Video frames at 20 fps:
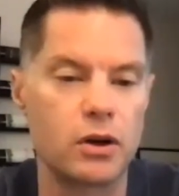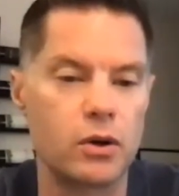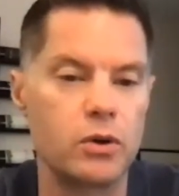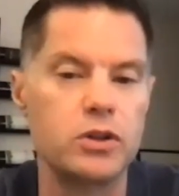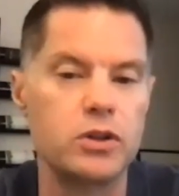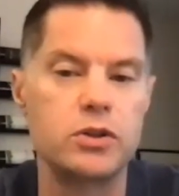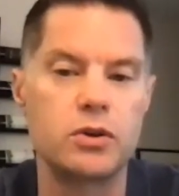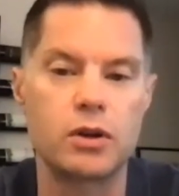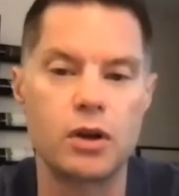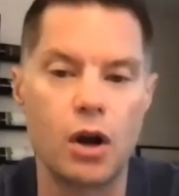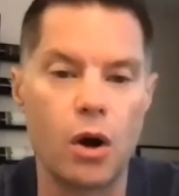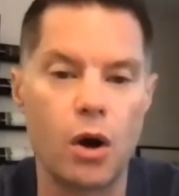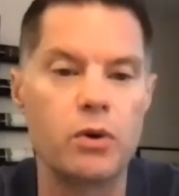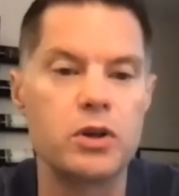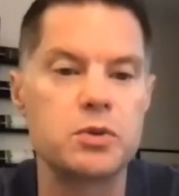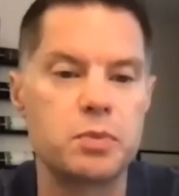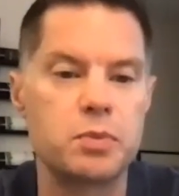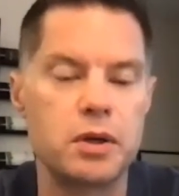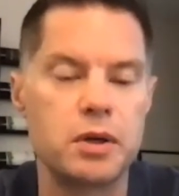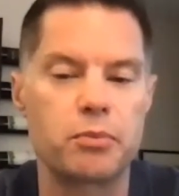You can
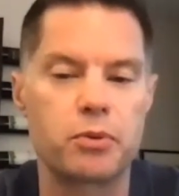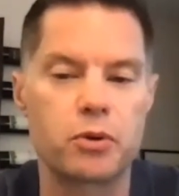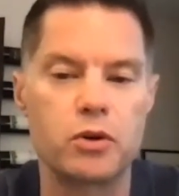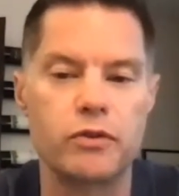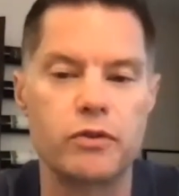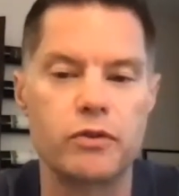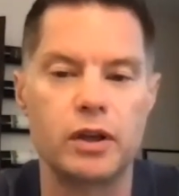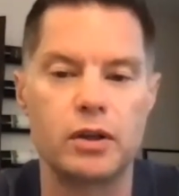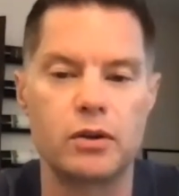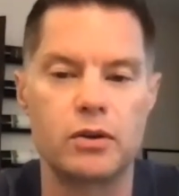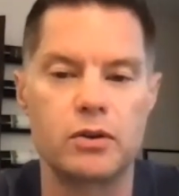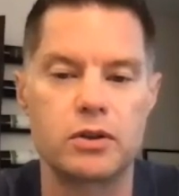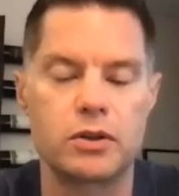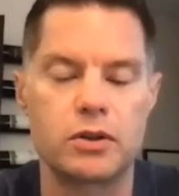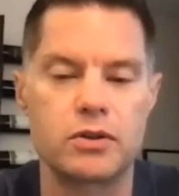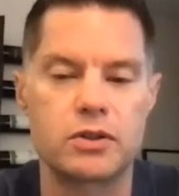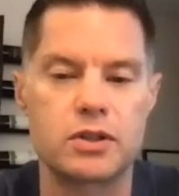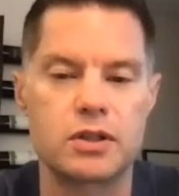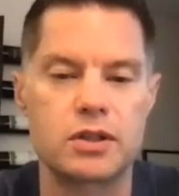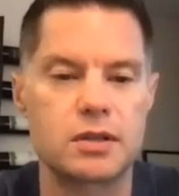always be improving your
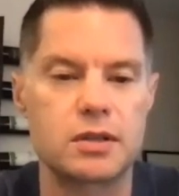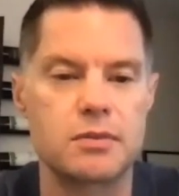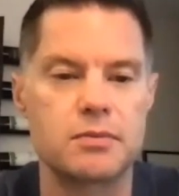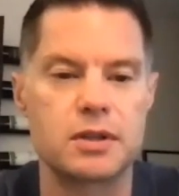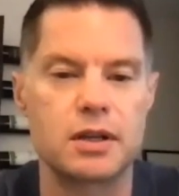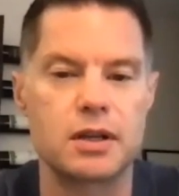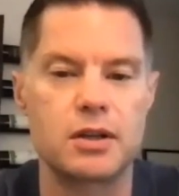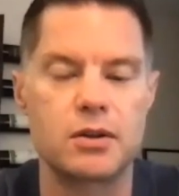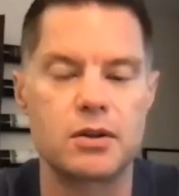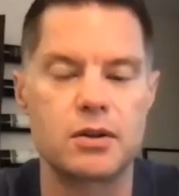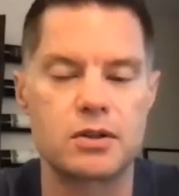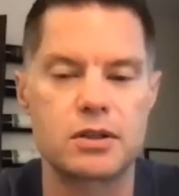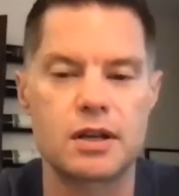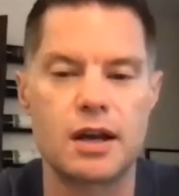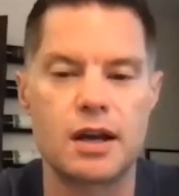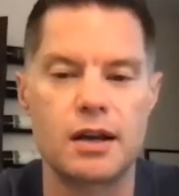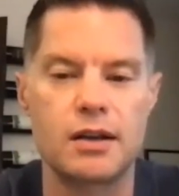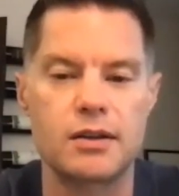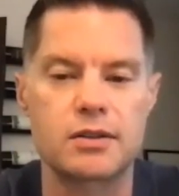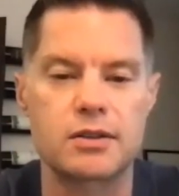systems and your
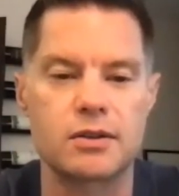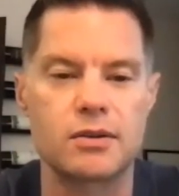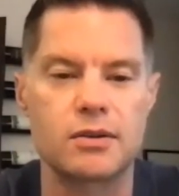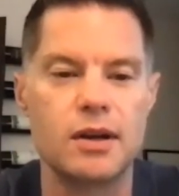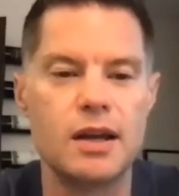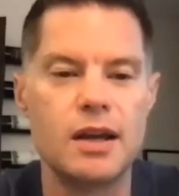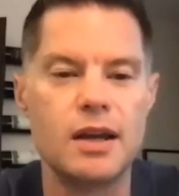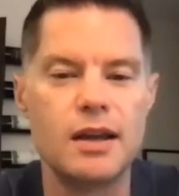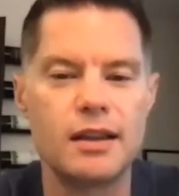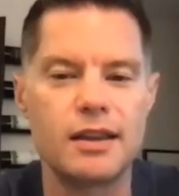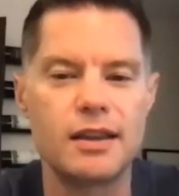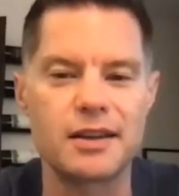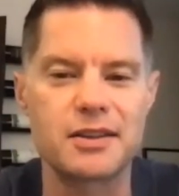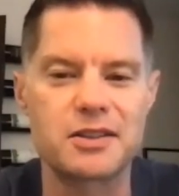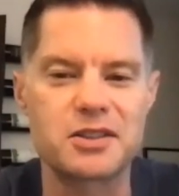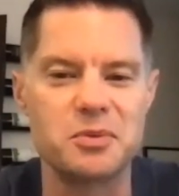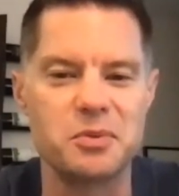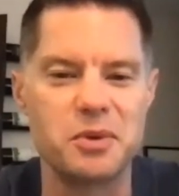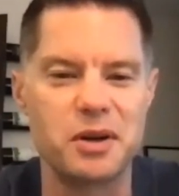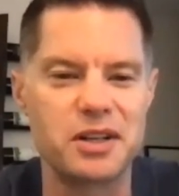style. So thanks
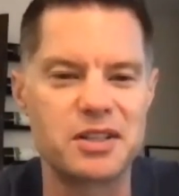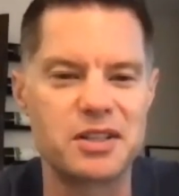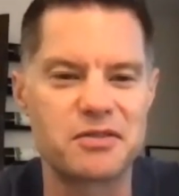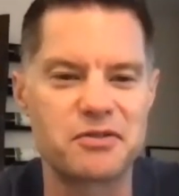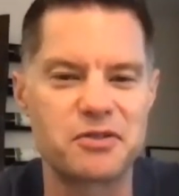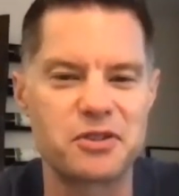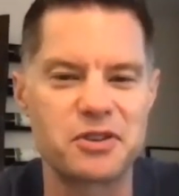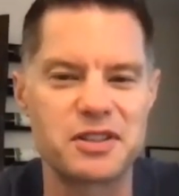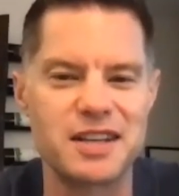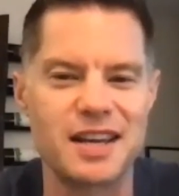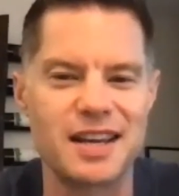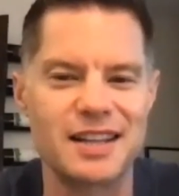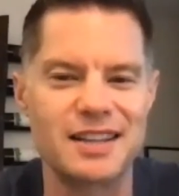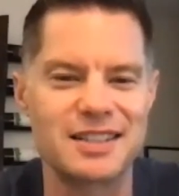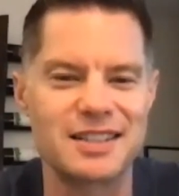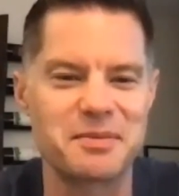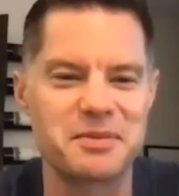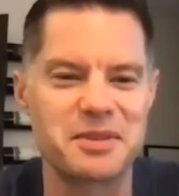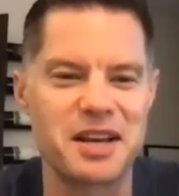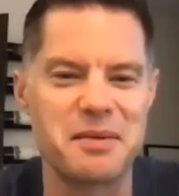so much for taking
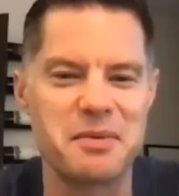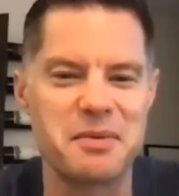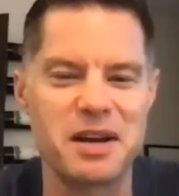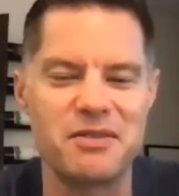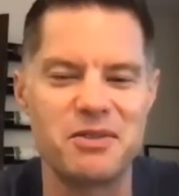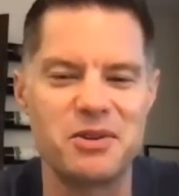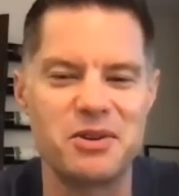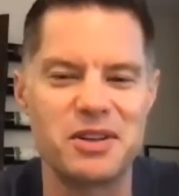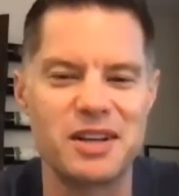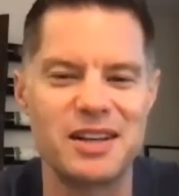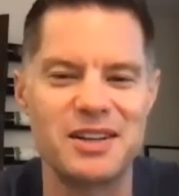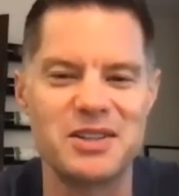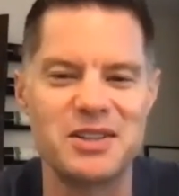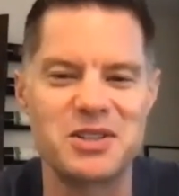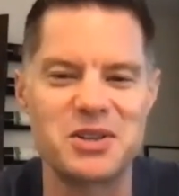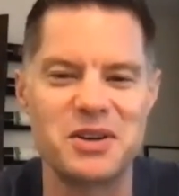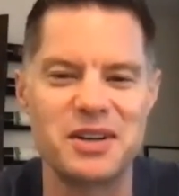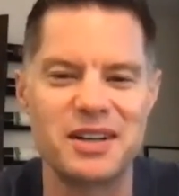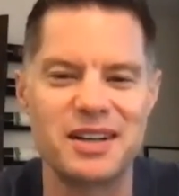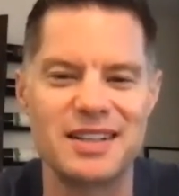some time out of your day to
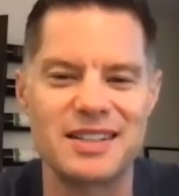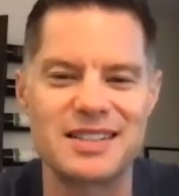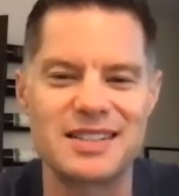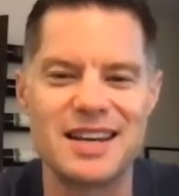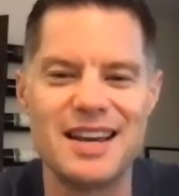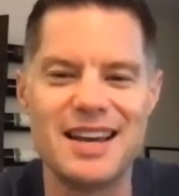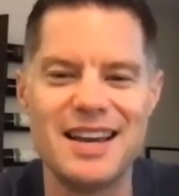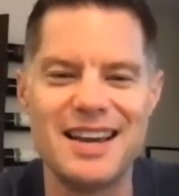join us.